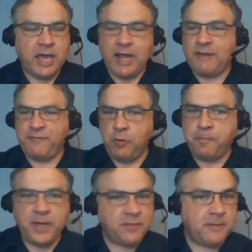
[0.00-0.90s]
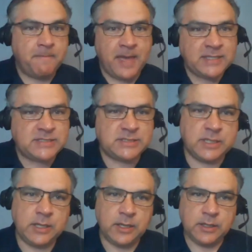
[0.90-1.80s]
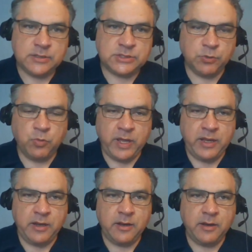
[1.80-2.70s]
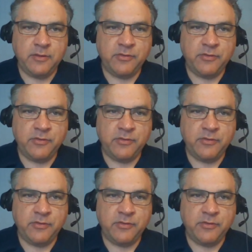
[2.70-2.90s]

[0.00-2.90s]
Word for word: and if you picked the Mets to win